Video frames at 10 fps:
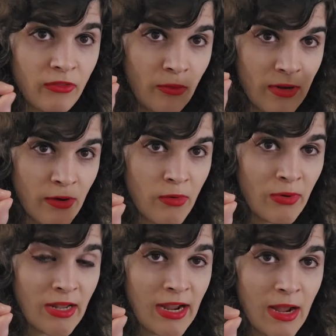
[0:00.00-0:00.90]
So
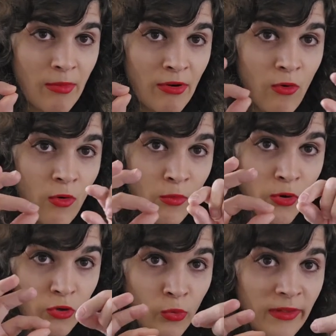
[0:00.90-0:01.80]
narrower diameter or
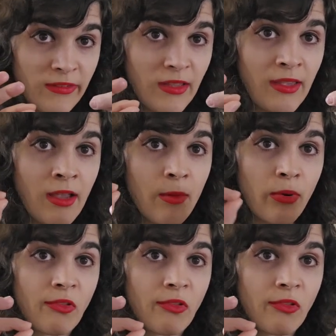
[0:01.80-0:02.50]
more twisty